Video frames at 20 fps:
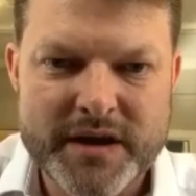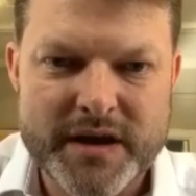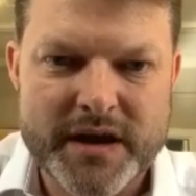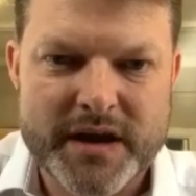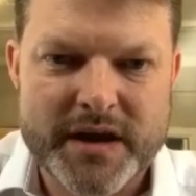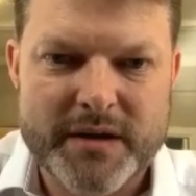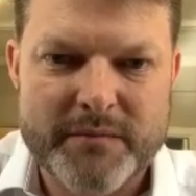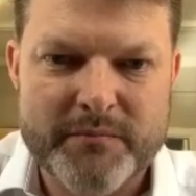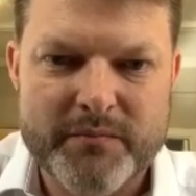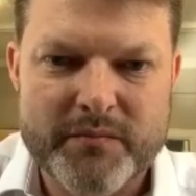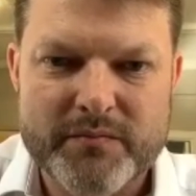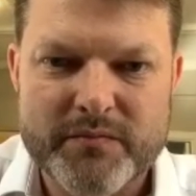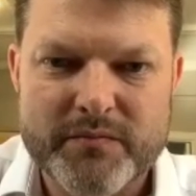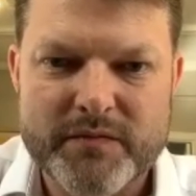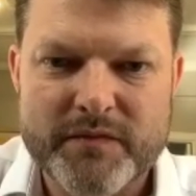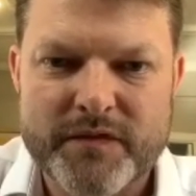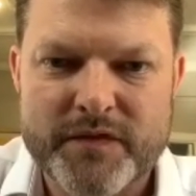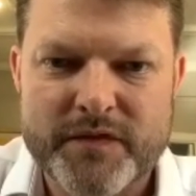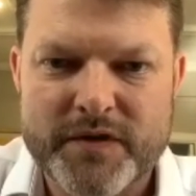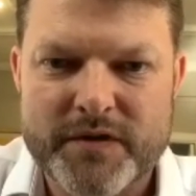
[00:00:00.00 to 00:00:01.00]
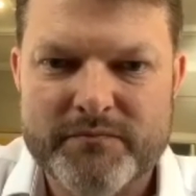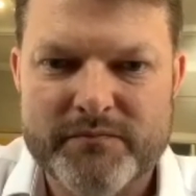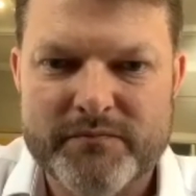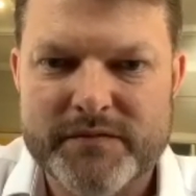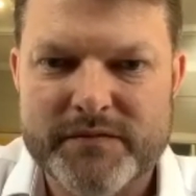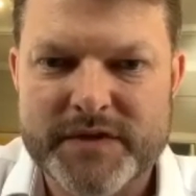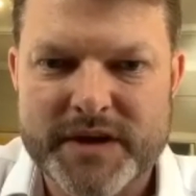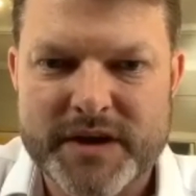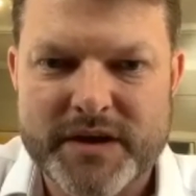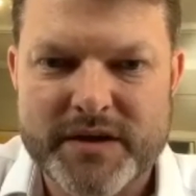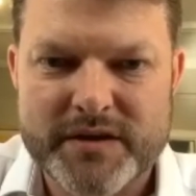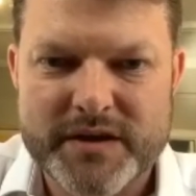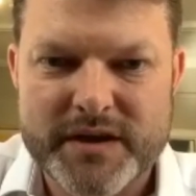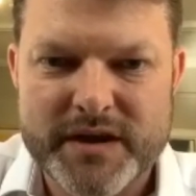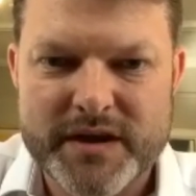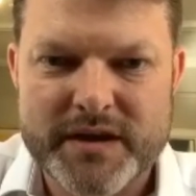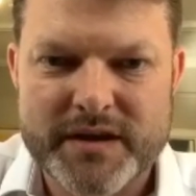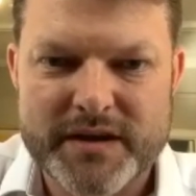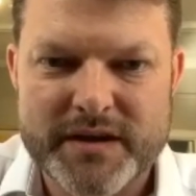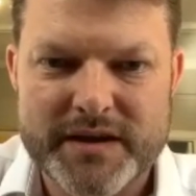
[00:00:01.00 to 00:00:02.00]
From
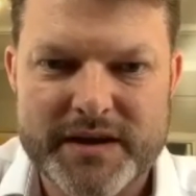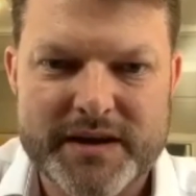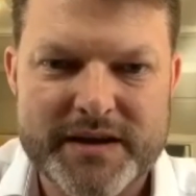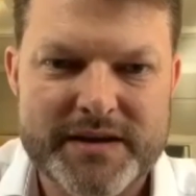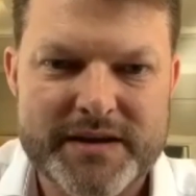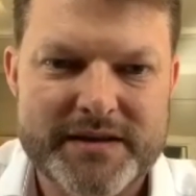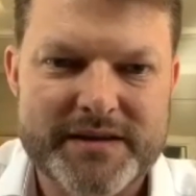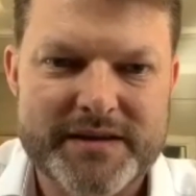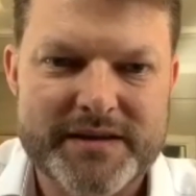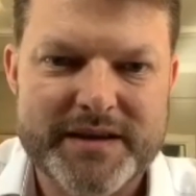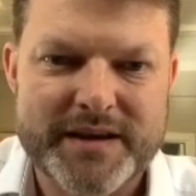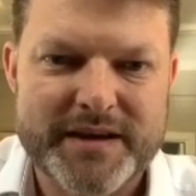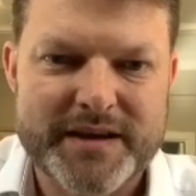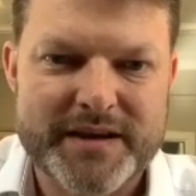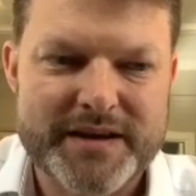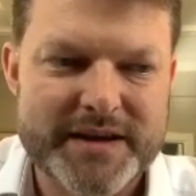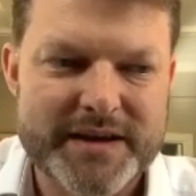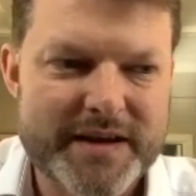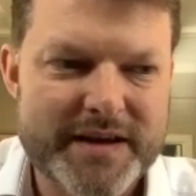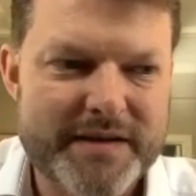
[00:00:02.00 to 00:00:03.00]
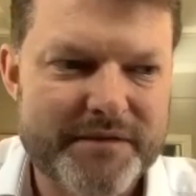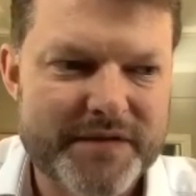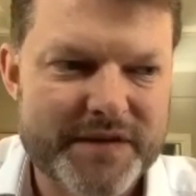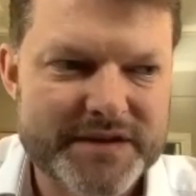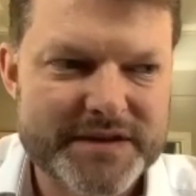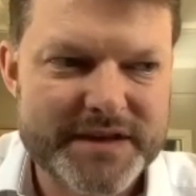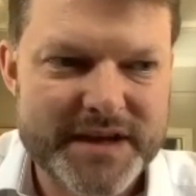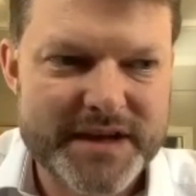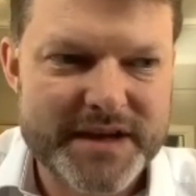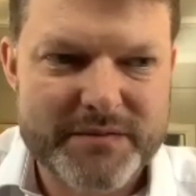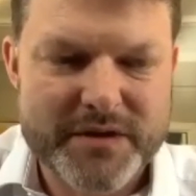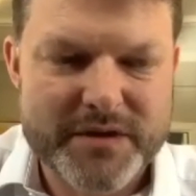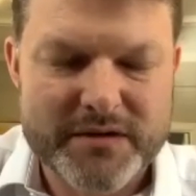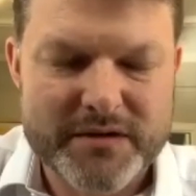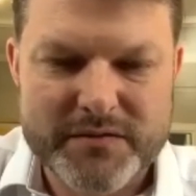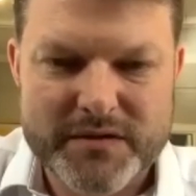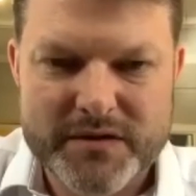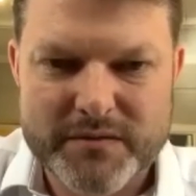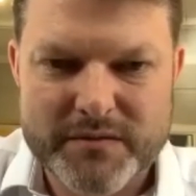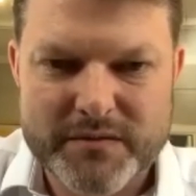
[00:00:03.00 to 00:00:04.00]
early infancy,
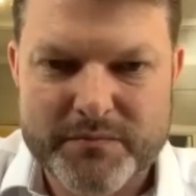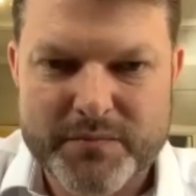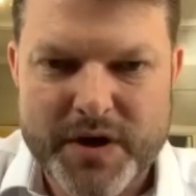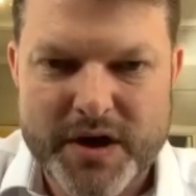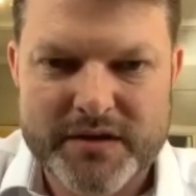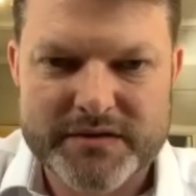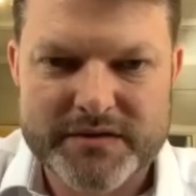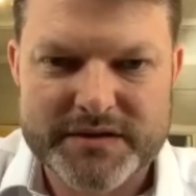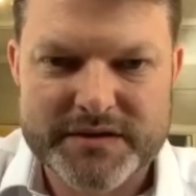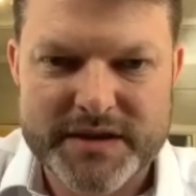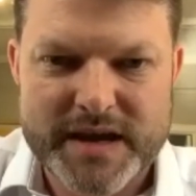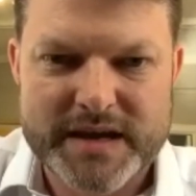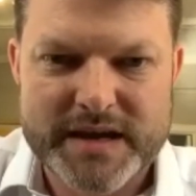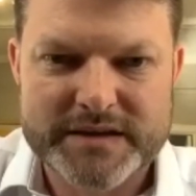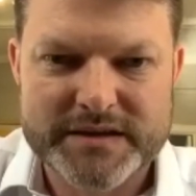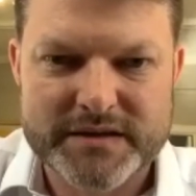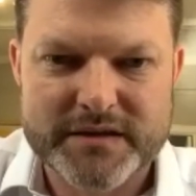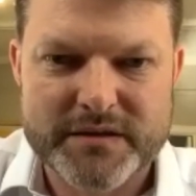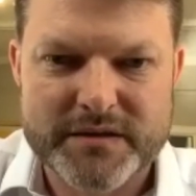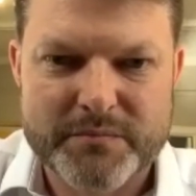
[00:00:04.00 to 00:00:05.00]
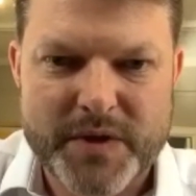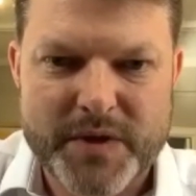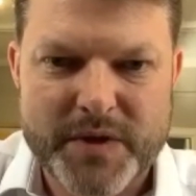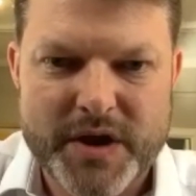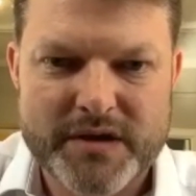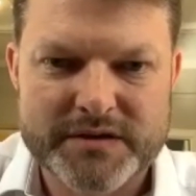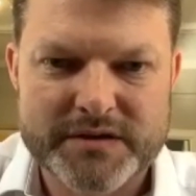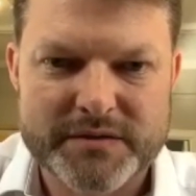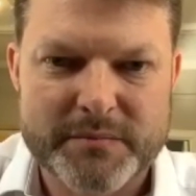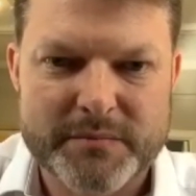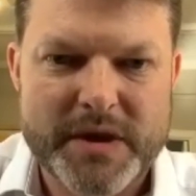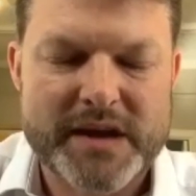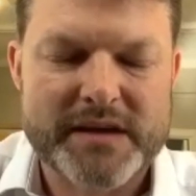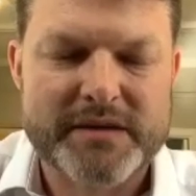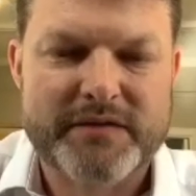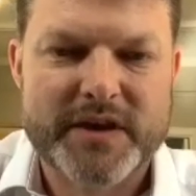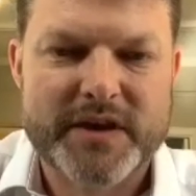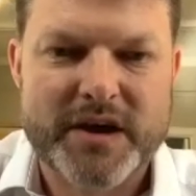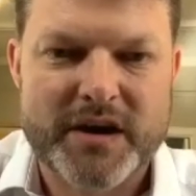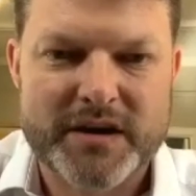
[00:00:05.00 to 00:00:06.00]
the bones, the ends of the bones are made
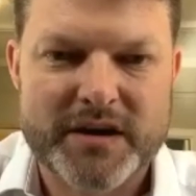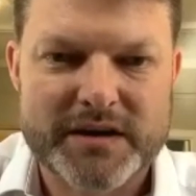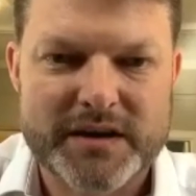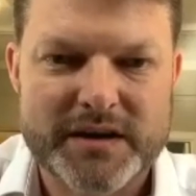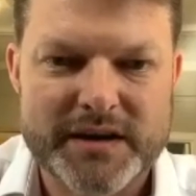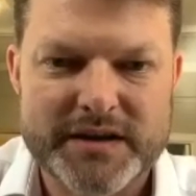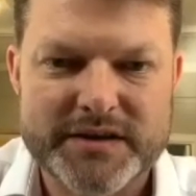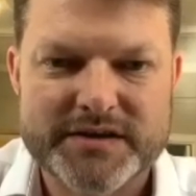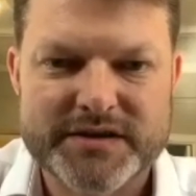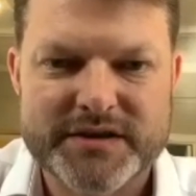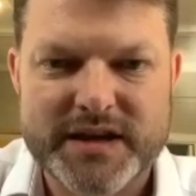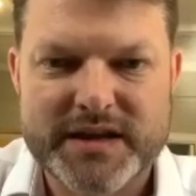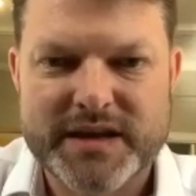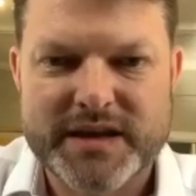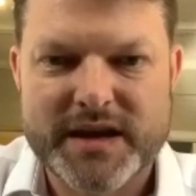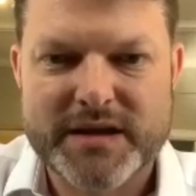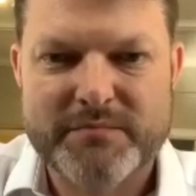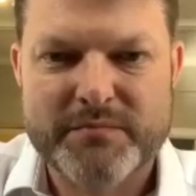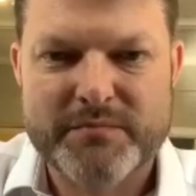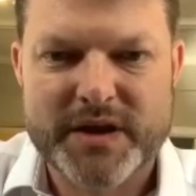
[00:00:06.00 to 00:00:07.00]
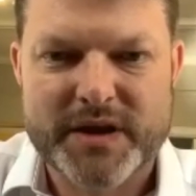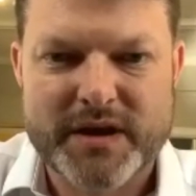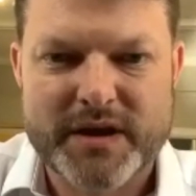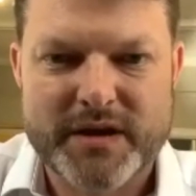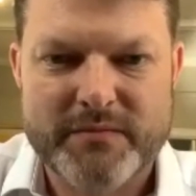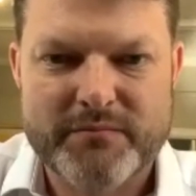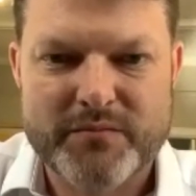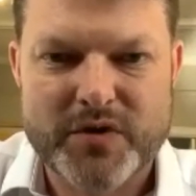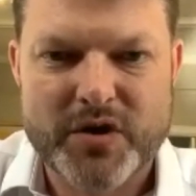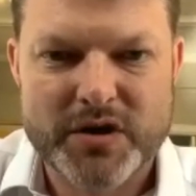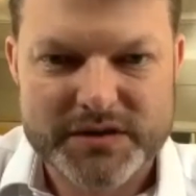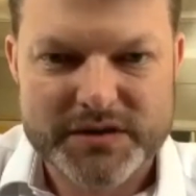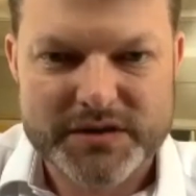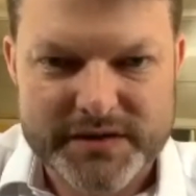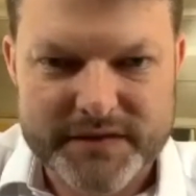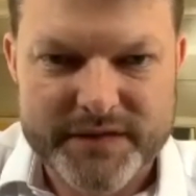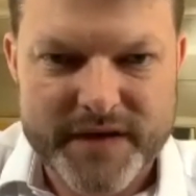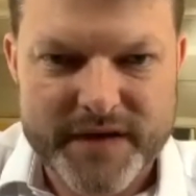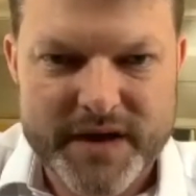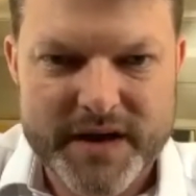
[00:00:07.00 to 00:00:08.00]
of cartilage. They then become
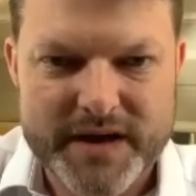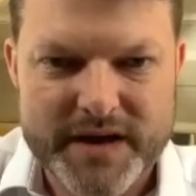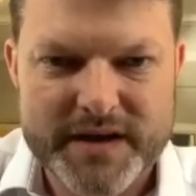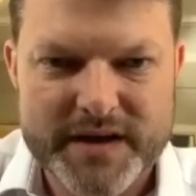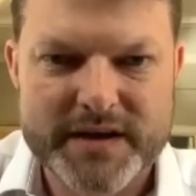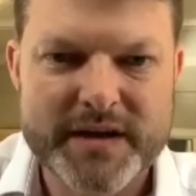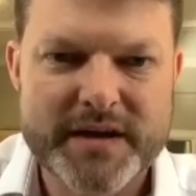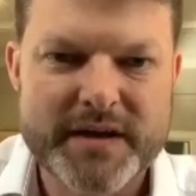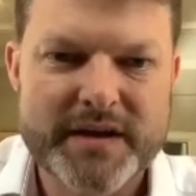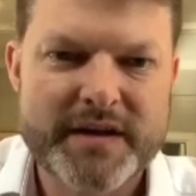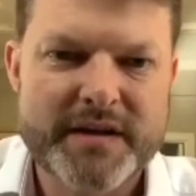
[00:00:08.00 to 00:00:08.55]
ossified.